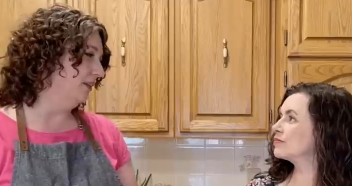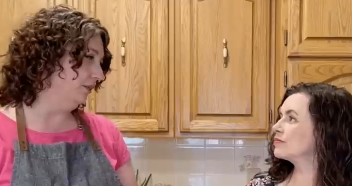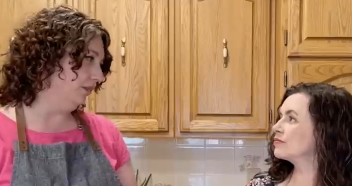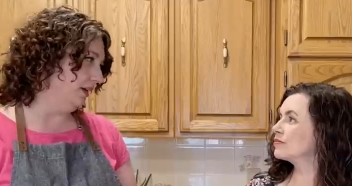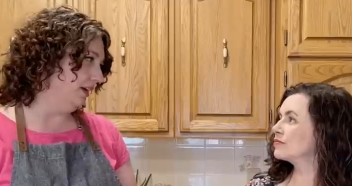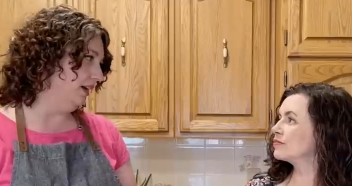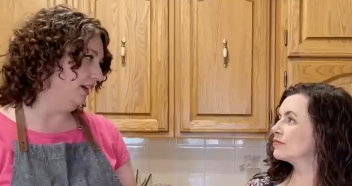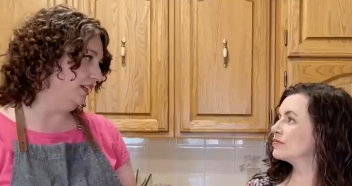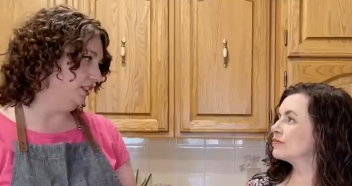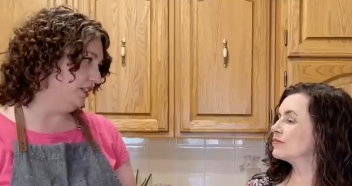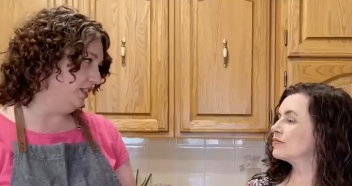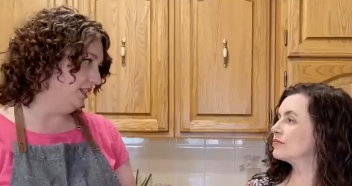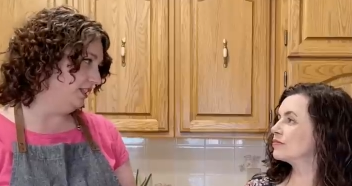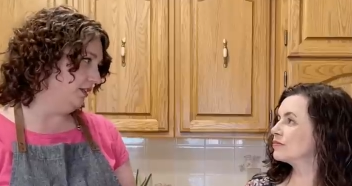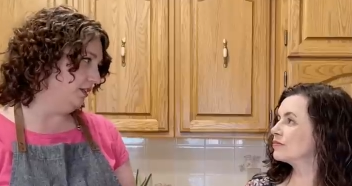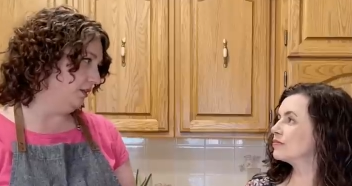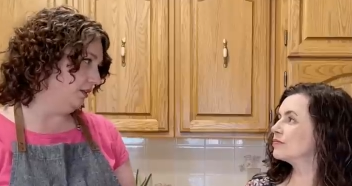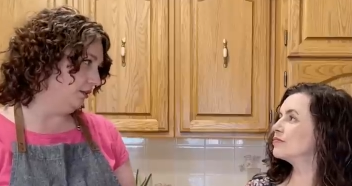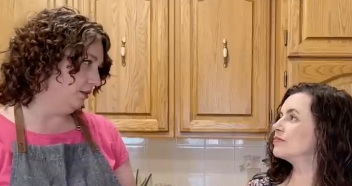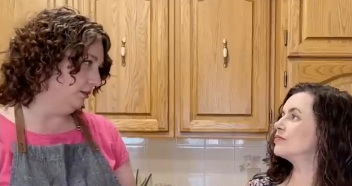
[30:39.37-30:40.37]
Speaker 1: the ricotta cheese at
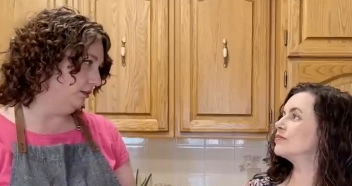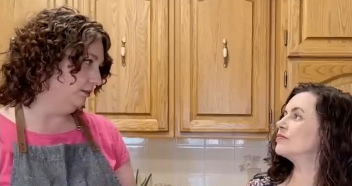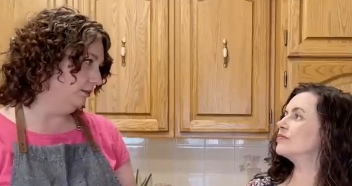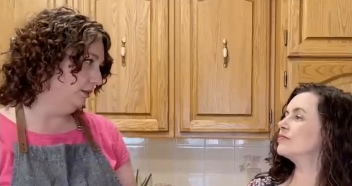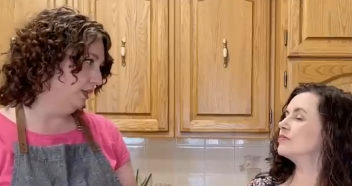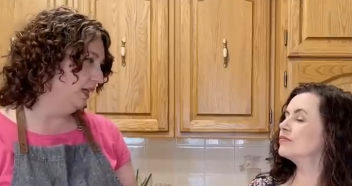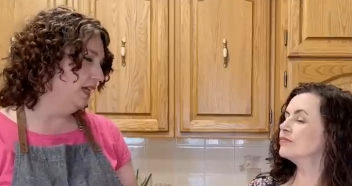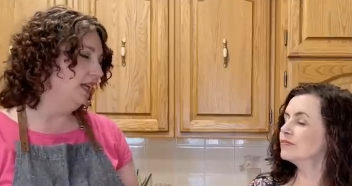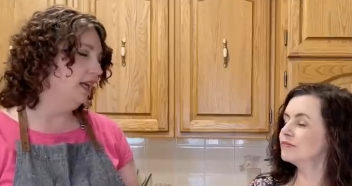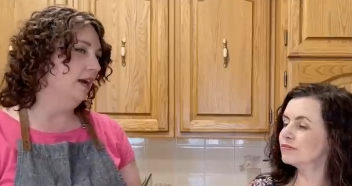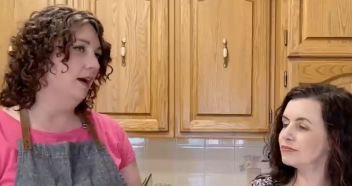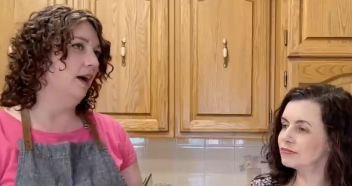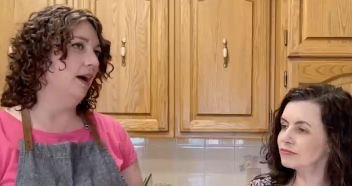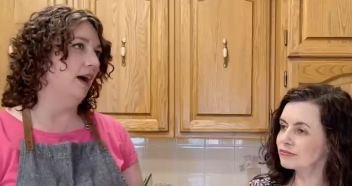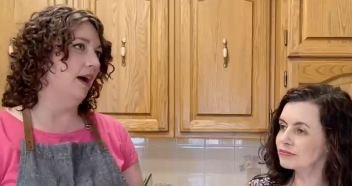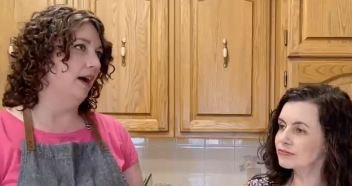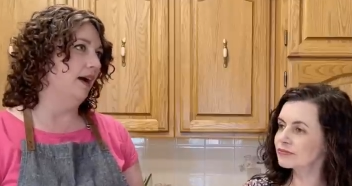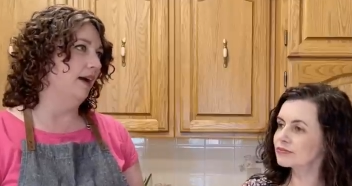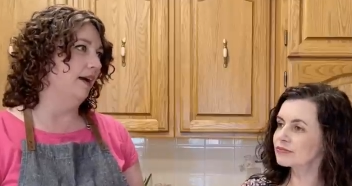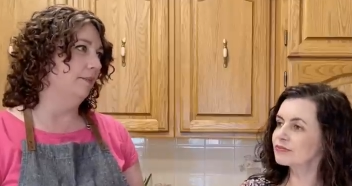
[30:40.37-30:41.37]
home. Mm-hmm.
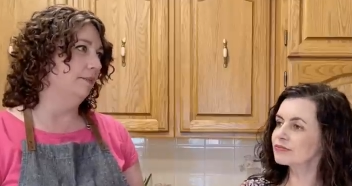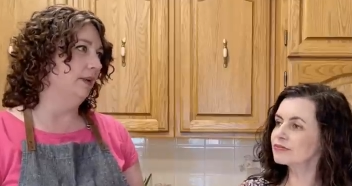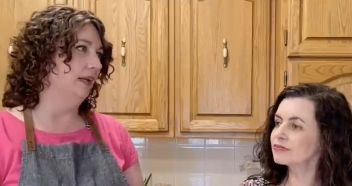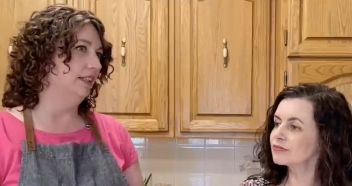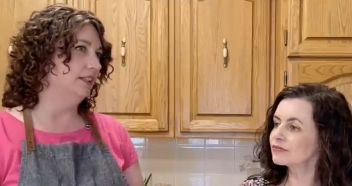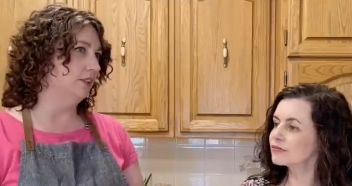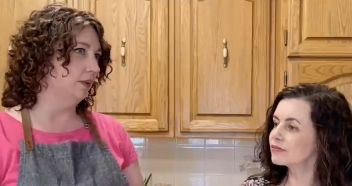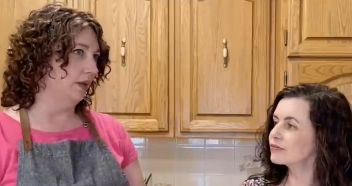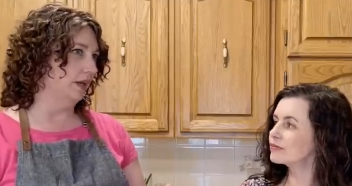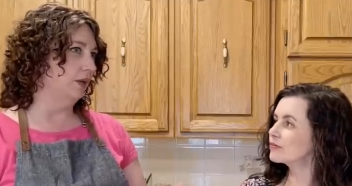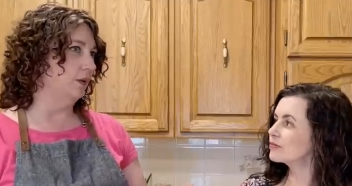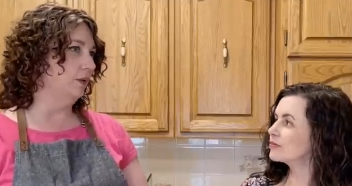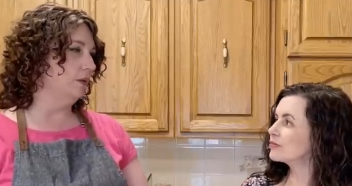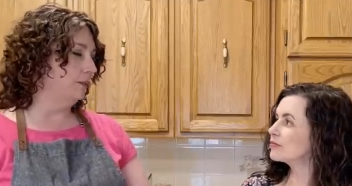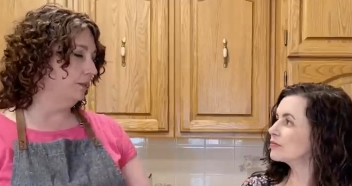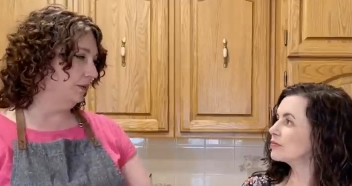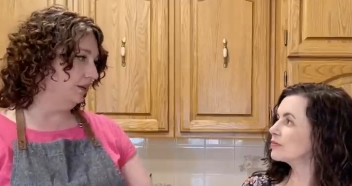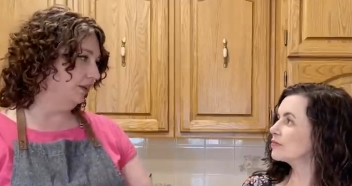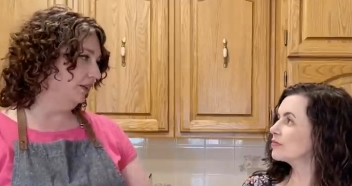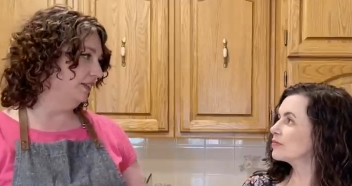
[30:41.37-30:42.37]
Um, and so I go to
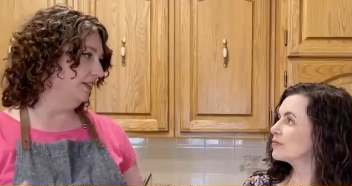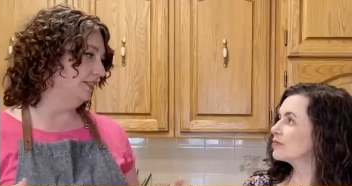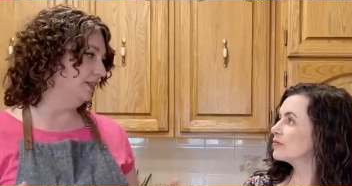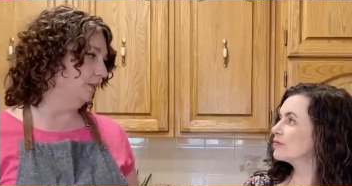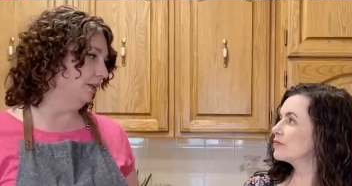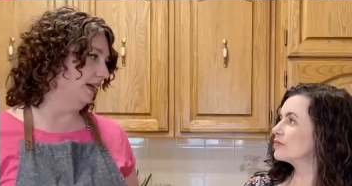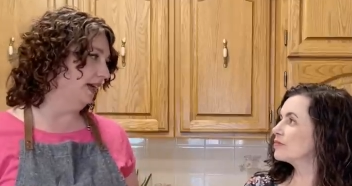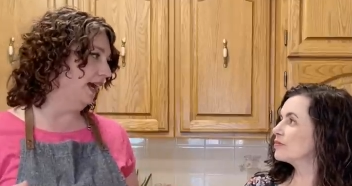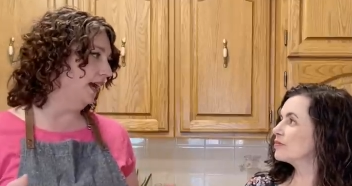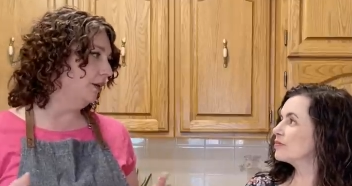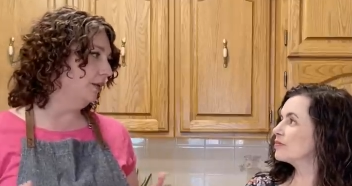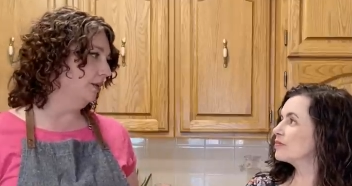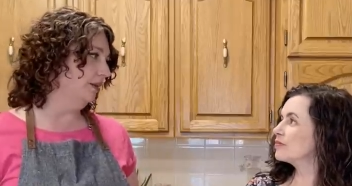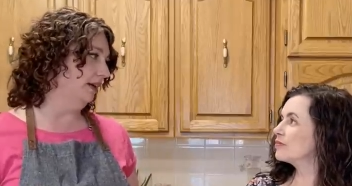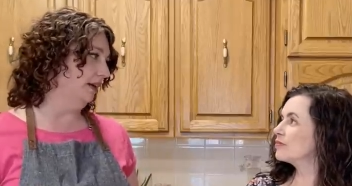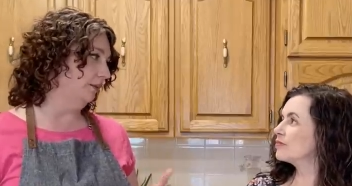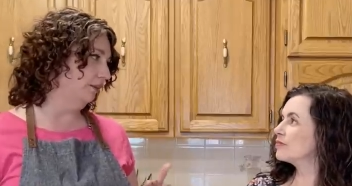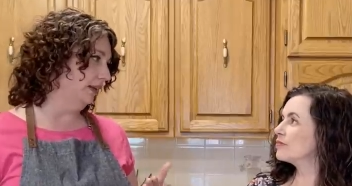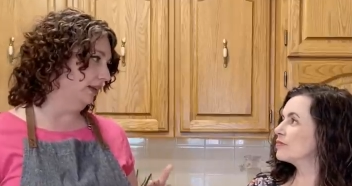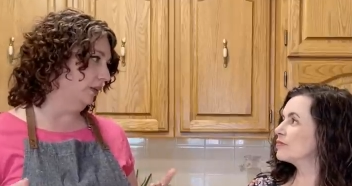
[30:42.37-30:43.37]
pull this one out and I
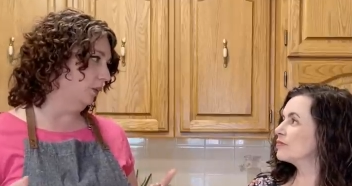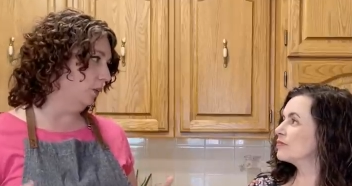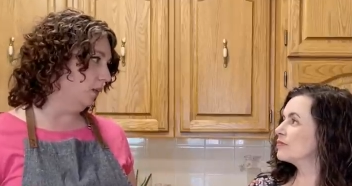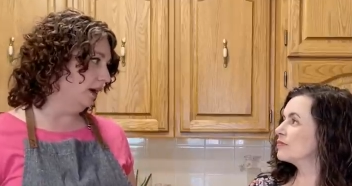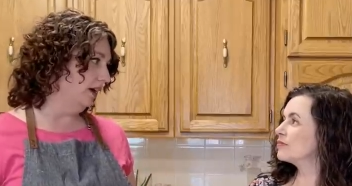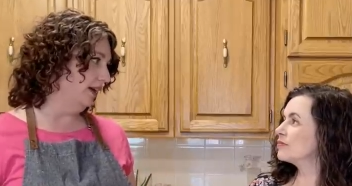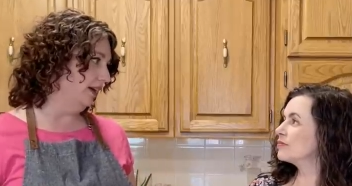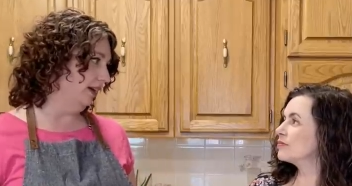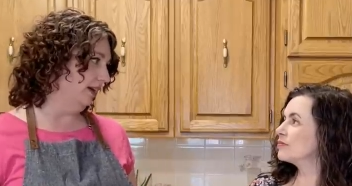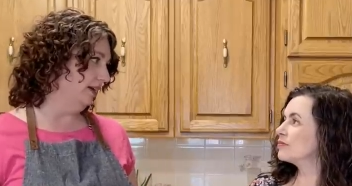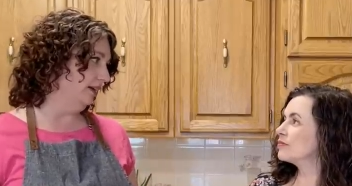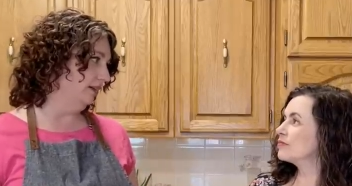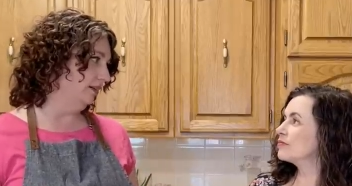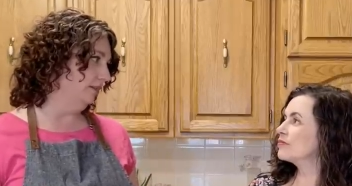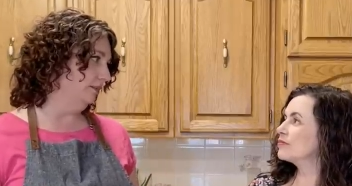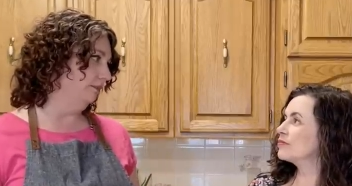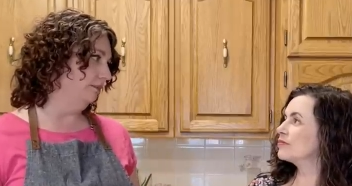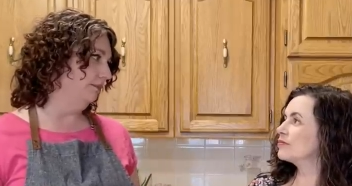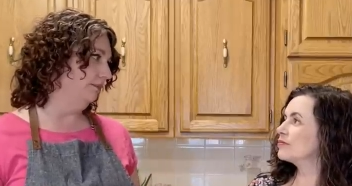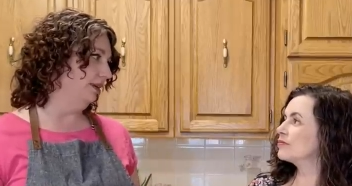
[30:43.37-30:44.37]
really want it,
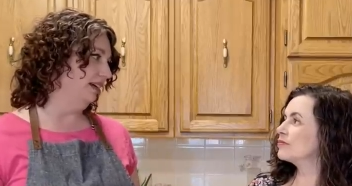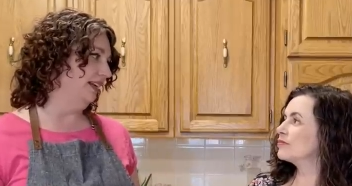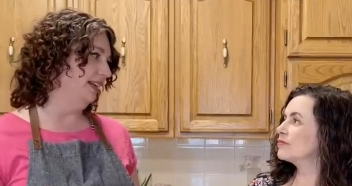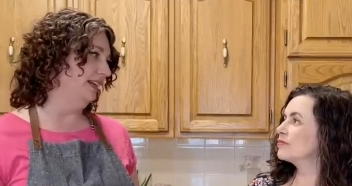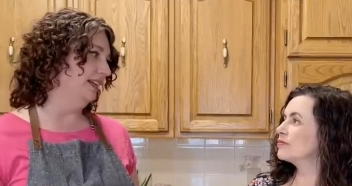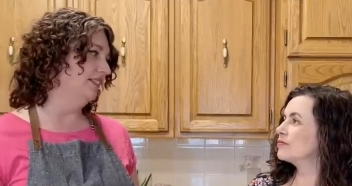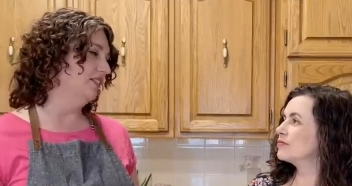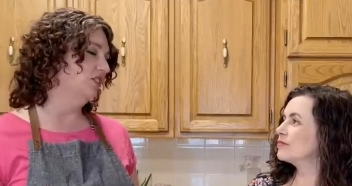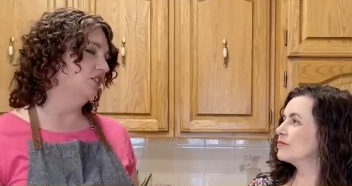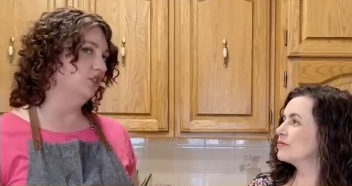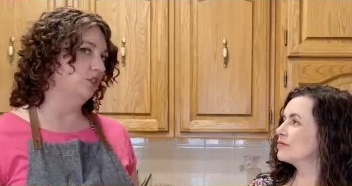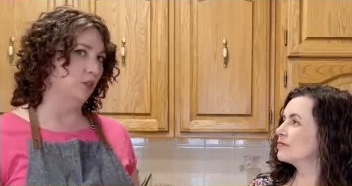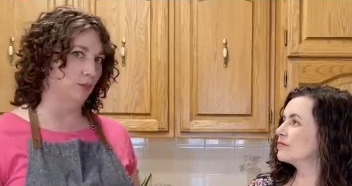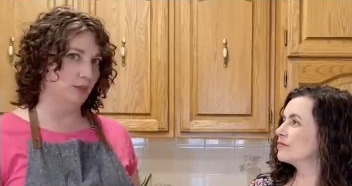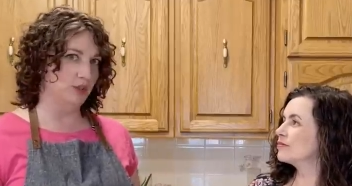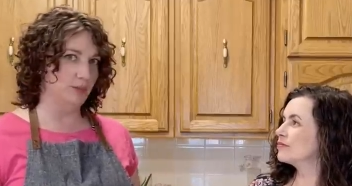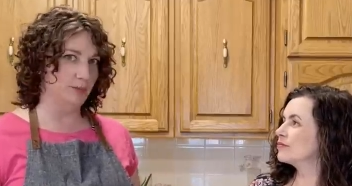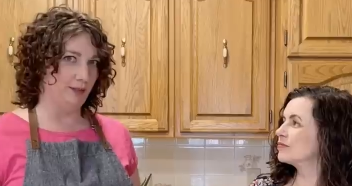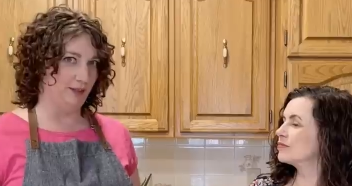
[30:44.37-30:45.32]
but it's so much